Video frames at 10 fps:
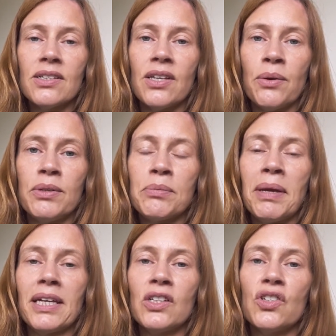so it's
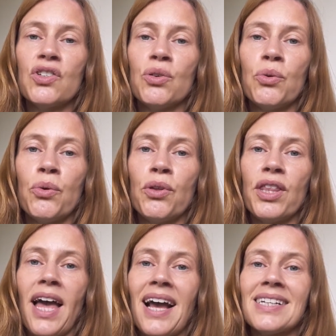making sure
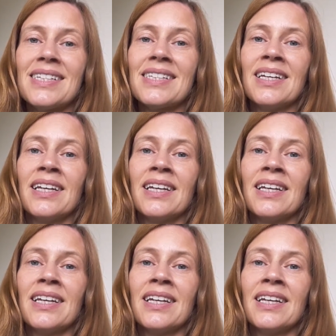that